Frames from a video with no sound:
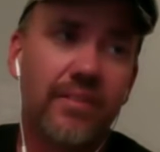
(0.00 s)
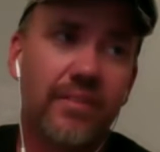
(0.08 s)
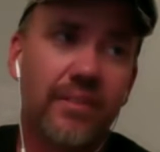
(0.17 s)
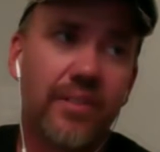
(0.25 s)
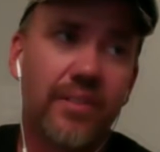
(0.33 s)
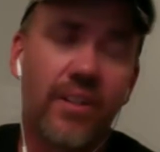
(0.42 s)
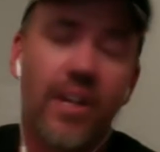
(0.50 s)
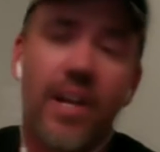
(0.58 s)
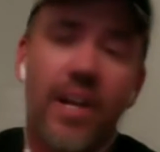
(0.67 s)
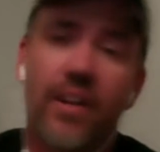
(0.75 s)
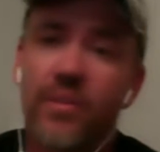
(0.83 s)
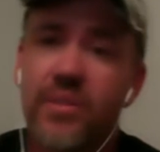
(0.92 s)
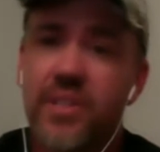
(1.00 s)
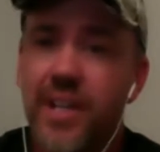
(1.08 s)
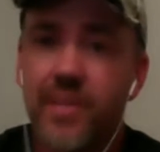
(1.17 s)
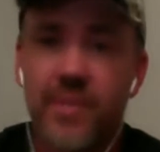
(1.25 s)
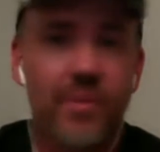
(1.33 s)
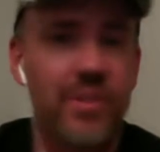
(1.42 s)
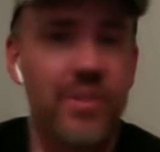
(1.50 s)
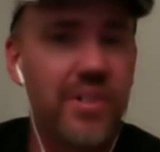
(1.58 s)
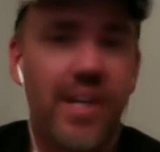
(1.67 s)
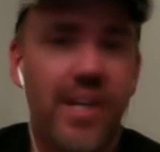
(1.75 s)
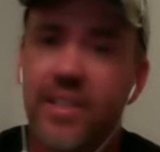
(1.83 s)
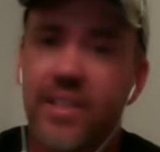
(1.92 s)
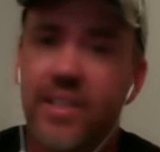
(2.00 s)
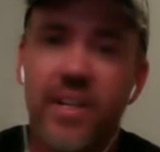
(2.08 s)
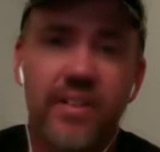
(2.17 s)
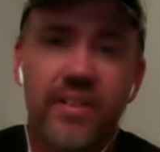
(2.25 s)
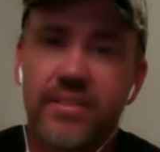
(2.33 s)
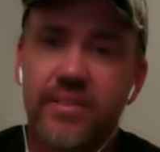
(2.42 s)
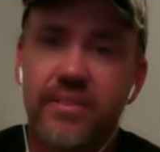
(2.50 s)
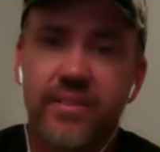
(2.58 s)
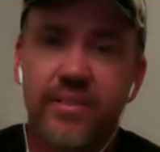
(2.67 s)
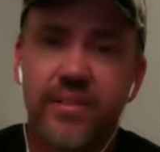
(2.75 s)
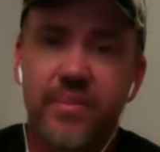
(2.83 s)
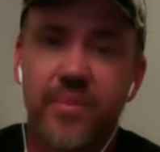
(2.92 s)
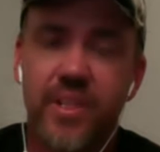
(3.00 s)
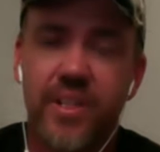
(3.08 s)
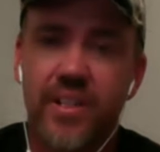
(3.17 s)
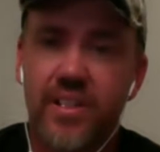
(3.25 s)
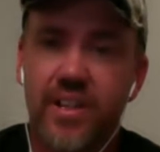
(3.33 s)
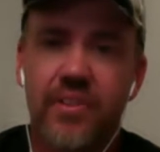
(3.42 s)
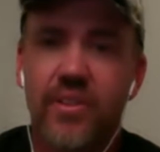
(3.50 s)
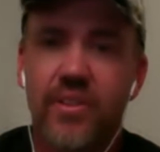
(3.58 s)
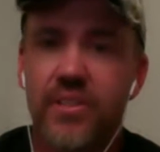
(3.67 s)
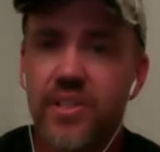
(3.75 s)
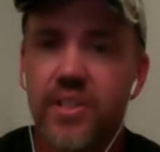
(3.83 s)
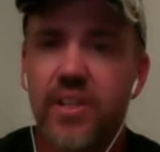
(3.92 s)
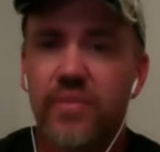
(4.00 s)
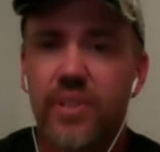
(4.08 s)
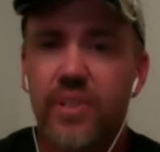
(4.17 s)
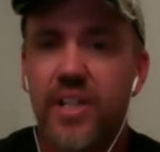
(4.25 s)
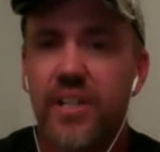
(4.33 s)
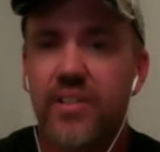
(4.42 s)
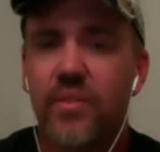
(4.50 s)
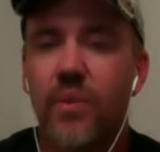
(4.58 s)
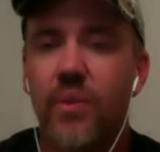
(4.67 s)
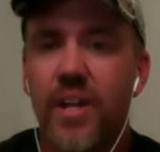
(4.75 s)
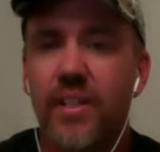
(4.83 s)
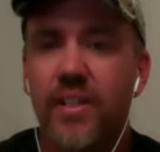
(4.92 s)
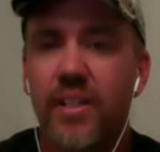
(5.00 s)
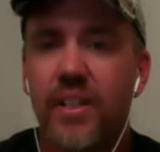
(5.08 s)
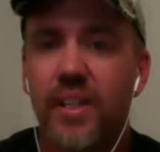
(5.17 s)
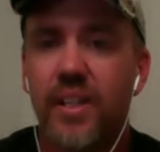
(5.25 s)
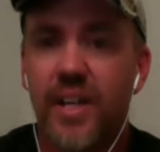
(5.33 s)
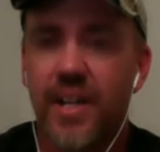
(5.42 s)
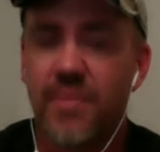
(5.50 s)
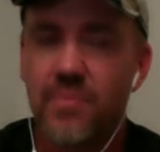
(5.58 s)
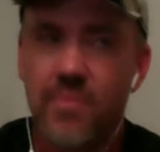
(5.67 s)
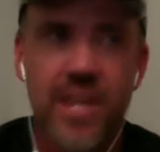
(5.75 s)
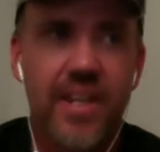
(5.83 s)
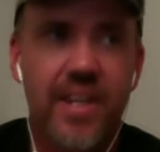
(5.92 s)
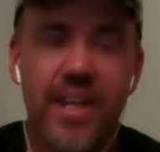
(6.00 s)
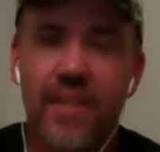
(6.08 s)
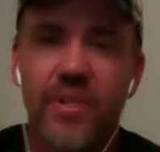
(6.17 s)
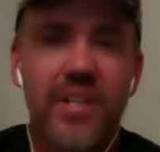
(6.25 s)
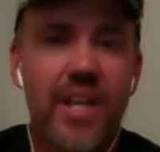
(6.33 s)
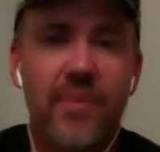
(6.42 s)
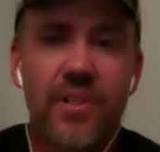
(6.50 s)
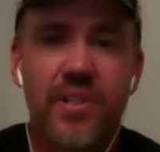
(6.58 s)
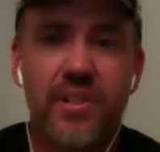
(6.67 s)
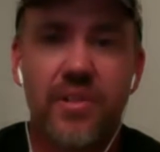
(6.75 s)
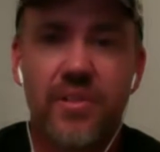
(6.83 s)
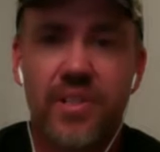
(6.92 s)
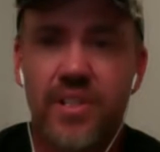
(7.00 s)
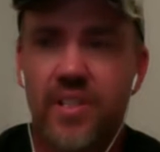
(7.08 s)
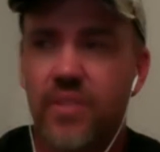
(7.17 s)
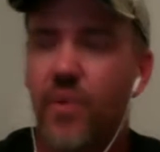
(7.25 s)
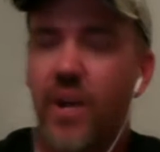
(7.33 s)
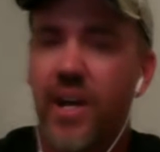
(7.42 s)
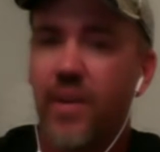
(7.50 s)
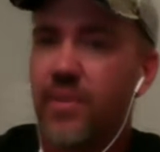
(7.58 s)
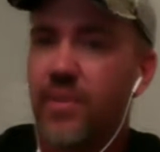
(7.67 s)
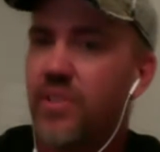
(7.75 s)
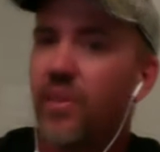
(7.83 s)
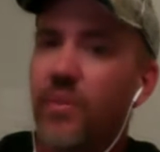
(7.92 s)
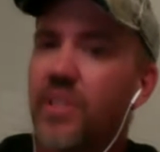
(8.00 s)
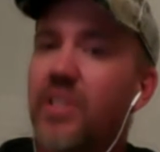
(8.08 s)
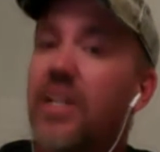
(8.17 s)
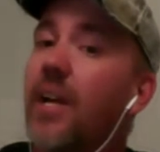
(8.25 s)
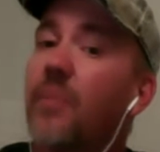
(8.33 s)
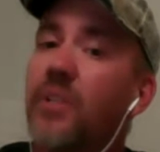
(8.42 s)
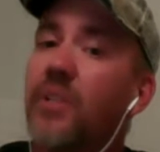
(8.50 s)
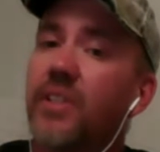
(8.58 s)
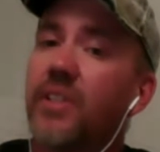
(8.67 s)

to a lot of those times I was not committed because other stuff would get in the way, and I'd make every damn excuse as to why a result wasn't happening.